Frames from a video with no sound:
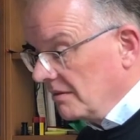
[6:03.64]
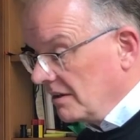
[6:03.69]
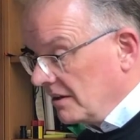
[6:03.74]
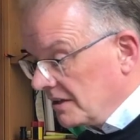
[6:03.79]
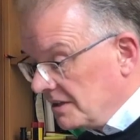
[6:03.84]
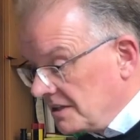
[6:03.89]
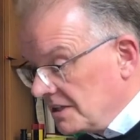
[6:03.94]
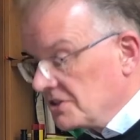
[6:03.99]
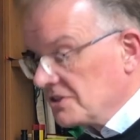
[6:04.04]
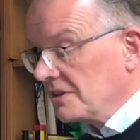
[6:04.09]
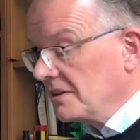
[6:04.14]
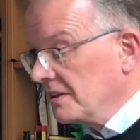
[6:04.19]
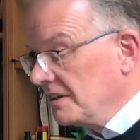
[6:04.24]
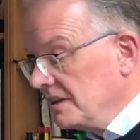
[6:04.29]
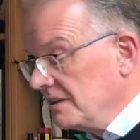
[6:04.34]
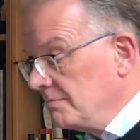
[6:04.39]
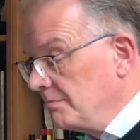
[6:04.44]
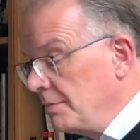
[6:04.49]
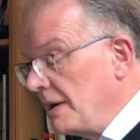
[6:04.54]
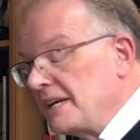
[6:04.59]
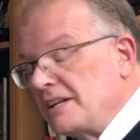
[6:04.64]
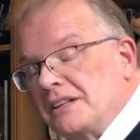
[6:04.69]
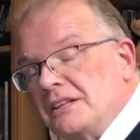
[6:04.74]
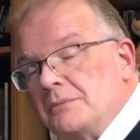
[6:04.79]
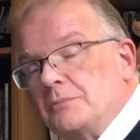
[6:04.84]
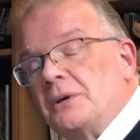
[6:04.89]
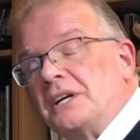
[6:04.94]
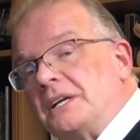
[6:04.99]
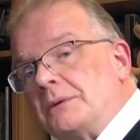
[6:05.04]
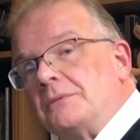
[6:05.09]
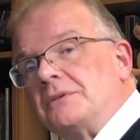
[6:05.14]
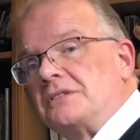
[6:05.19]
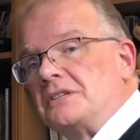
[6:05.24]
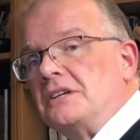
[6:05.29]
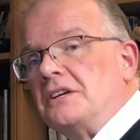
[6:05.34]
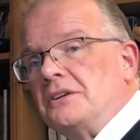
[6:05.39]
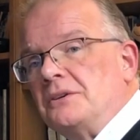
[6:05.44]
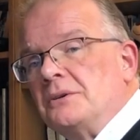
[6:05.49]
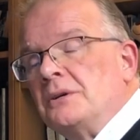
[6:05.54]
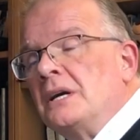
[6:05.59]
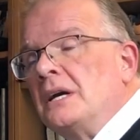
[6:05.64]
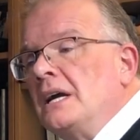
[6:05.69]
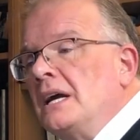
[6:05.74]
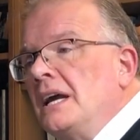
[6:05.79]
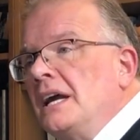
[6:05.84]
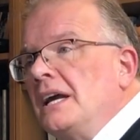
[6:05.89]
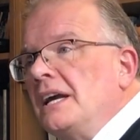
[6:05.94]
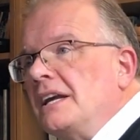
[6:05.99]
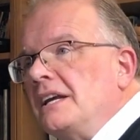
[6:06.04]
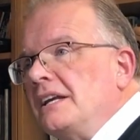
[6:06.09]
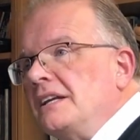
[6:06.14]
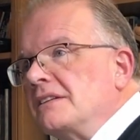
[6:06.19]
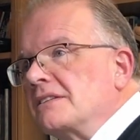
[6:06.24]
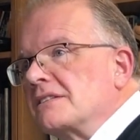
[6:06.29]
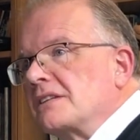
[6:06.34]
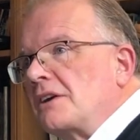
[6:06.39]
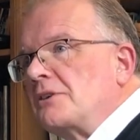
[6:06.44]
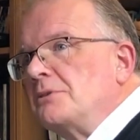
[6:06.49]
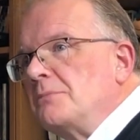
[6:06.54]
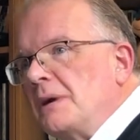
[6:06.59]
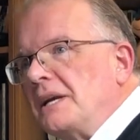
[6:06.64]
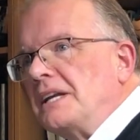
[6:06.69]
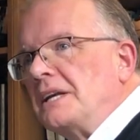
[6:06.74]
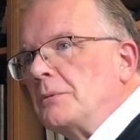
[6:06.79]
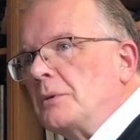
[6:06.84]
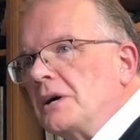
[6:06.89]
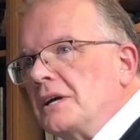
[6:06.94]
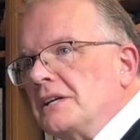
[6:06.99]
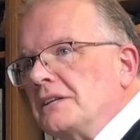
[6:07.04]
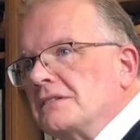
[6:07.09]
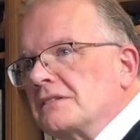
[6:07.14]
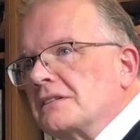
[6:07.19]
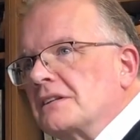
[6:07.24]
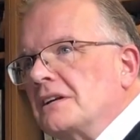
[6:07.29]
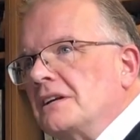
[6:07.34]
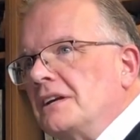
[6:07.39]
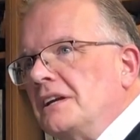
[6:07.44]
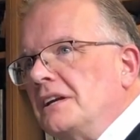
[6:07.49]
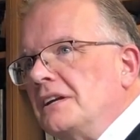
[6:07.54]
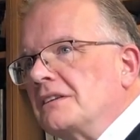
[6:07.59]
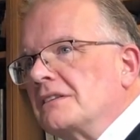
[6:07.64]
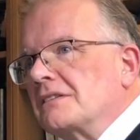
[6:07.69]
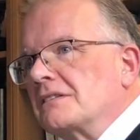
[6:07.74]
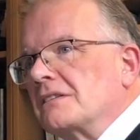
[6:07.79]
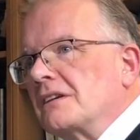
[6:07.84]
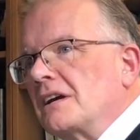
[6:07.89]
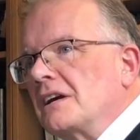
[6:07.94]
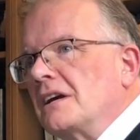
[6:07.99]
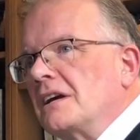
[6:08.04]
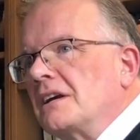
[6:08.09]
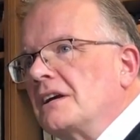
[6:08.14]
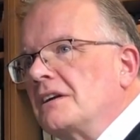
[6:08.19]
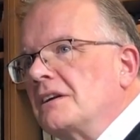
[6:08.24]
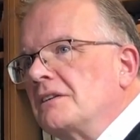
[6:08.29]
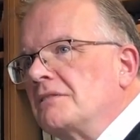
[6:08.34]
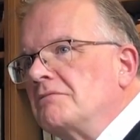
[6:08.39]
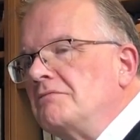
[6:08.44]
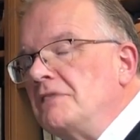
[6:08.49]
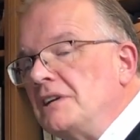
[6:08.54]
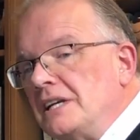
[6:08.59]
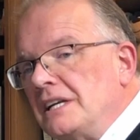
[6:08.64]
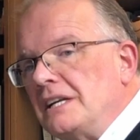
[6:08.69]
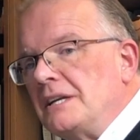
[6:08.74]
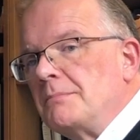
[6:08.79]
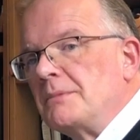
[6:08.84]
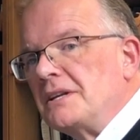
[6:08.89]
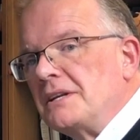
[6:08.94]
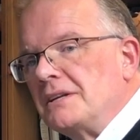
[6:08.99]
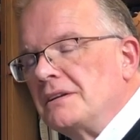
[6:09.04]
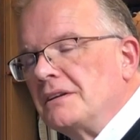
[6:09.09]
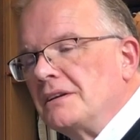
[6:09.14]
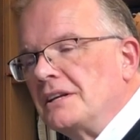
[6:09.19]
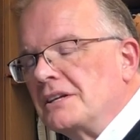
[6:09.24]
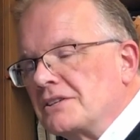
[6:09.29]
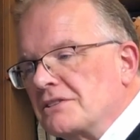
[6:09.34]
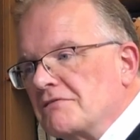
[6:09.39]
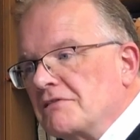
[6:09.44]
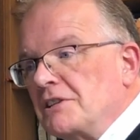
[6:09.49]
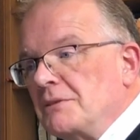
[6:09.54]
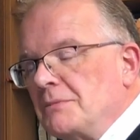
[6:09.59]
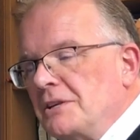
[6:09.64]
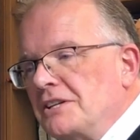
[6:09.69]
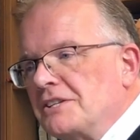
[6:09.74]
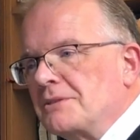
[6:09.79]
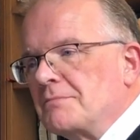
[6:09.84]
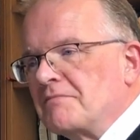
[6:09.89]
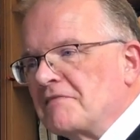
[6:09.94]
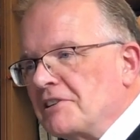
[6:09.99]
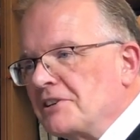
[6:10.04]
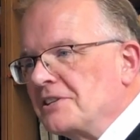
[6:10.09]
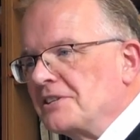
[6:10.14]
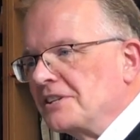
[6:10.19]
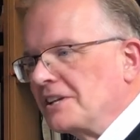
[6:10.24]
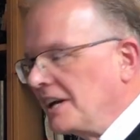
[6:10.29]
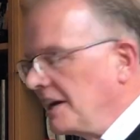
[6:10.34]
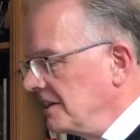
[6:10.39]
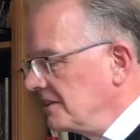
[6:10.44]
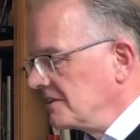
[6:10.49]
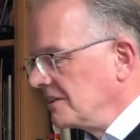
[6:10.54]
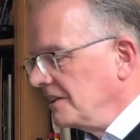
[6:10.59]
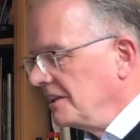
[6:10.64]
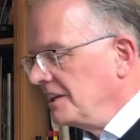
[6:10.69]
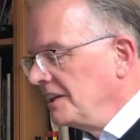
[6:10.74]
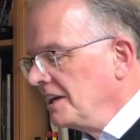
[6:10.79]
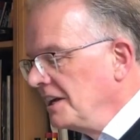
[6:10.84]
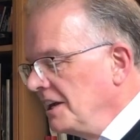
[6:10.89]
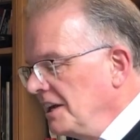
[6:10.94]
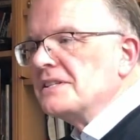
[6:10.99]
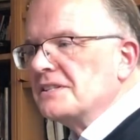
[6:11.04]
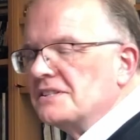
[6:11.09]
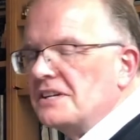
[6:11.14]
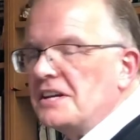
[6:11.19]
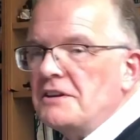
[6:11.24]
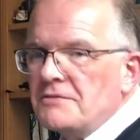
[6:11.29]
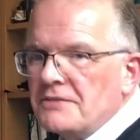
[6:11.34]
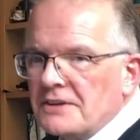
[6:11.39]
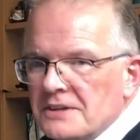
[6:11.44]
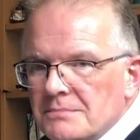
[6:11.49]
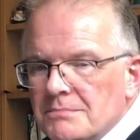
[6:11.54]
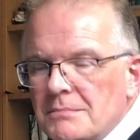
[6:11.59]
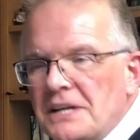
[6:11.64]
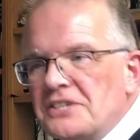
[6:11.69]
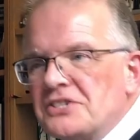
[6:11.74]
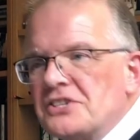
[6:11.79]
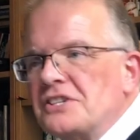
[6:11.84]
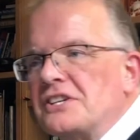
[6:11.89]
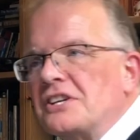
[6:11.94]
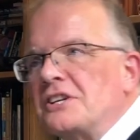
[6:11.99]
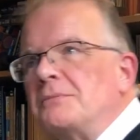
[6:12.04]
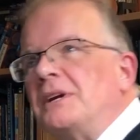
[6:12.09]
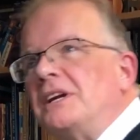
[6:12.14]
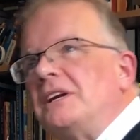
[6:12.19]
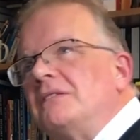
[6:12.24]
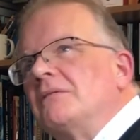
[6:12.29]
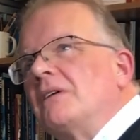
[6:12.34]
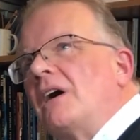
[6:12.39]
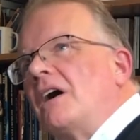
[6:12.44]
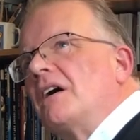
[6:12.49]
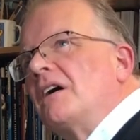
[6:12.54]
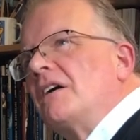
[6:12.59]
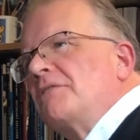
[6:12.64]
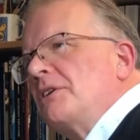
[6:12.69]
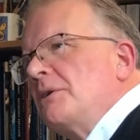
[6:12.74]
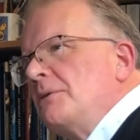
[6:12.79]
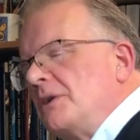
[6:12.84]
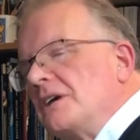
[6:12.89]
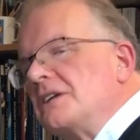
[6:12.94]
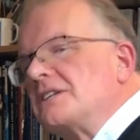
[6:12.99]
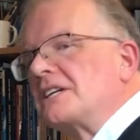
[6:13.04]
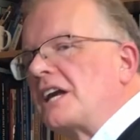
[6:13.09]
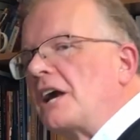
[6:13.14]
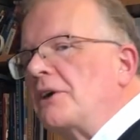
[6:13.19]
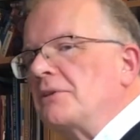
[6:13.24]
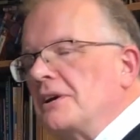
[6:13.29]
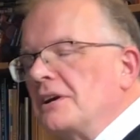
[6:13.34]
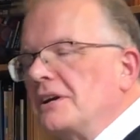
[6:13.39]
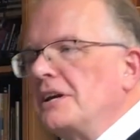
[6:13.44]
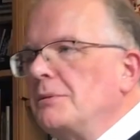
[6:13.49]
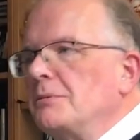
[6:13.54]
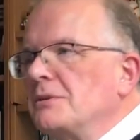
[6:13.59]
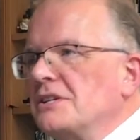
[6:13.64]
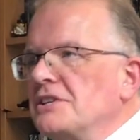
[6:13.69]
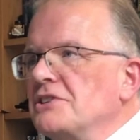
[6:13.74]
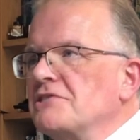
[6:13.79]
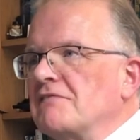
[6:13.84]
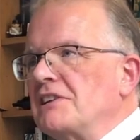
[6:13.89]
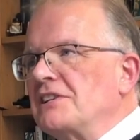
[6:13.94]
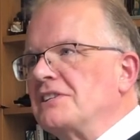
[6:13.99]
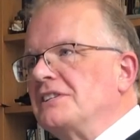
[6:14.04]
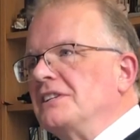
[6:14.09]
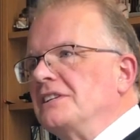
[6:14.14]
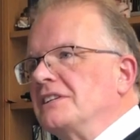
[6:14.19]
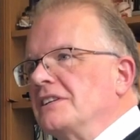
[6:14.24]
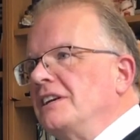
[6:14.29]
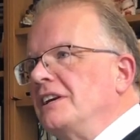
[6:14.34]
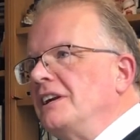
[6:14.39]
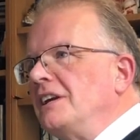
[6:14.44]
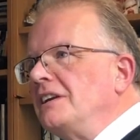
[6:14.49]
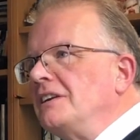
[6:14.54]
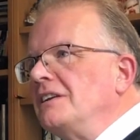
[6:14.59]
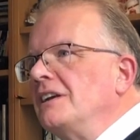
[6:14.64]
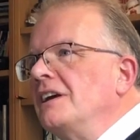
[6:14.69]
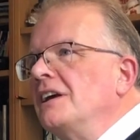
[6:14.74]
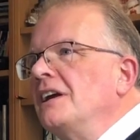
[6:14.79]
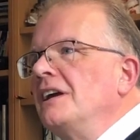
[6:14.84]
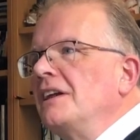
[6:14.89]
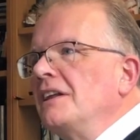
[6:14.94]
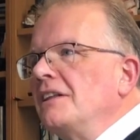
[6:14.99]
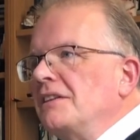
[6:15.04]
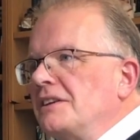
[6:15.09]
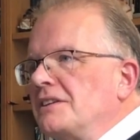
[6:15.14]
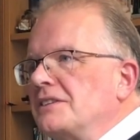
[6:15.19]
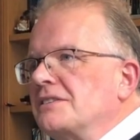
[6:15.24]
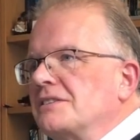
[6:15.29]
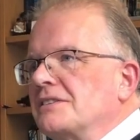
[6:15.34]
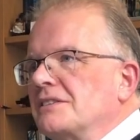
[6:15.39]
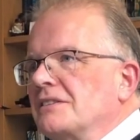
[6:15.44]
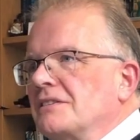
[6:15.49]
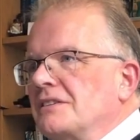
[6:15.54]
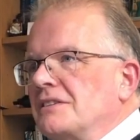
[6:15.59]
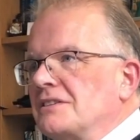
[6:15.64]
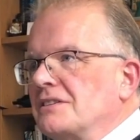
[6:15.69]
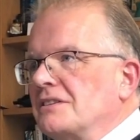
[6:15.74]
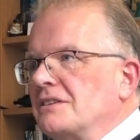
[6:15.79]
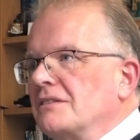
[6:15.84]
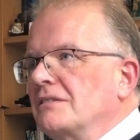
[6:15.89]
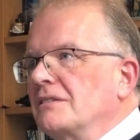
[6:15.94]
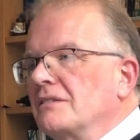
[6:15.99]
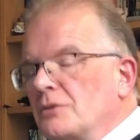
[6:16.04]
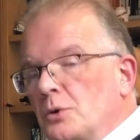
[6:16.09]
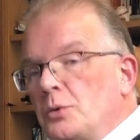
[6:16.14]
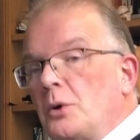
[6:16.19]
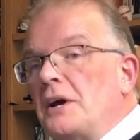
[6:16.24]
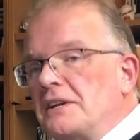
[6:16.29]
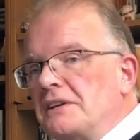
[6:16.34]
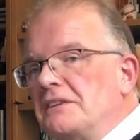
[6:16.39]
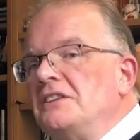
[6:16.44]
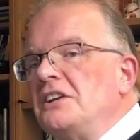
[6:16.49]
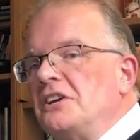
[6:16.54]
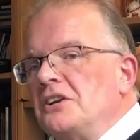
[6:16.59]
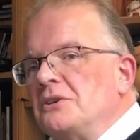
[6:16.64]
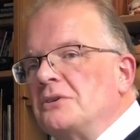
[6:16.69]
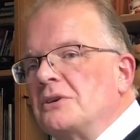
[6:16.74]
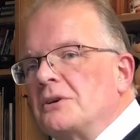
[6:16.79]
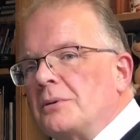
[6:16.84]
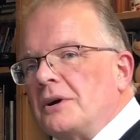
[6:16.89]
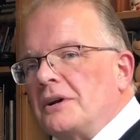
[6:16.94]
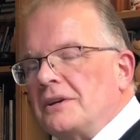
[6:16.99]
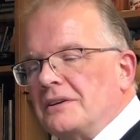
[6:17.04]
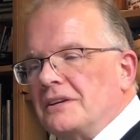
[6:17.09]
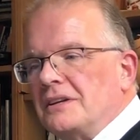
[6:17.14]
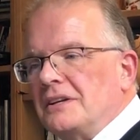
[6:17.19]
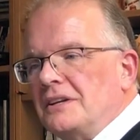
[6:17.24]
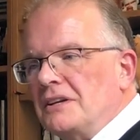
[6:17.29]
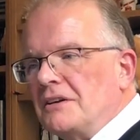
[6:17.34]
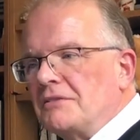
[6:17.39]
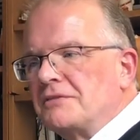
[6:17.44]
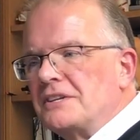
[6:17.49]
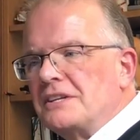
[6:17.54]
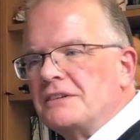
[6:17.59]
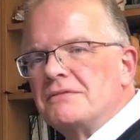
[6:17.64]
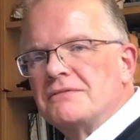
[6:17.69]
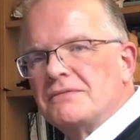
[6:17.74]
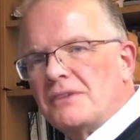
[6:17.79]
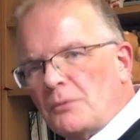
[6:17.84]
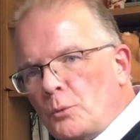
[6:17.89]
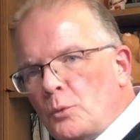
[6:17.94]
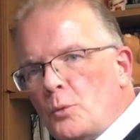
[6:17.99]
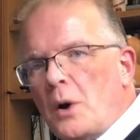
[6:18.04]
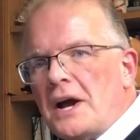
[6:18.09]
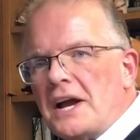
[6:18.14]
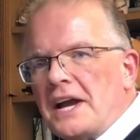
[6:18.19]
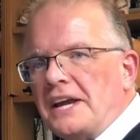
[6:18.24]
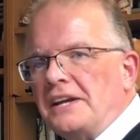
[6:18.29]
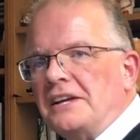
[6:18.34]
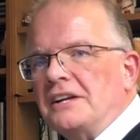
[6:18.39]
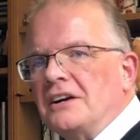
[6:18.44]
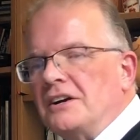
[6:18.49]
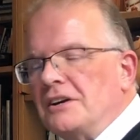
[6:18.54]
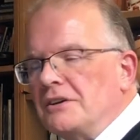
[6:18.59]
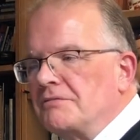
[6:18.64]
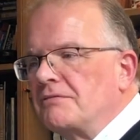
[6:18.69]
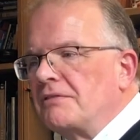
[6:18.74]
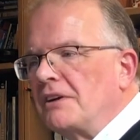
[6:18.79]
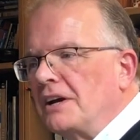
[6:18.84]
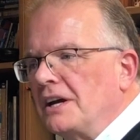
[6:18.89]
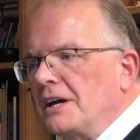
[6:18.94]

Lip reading: condition that is better than when it was new in so many ways. It's really been extremely surprising, actually. Steve had mentioned to me a few years ago that he was interested in this quite new, quite innovative way of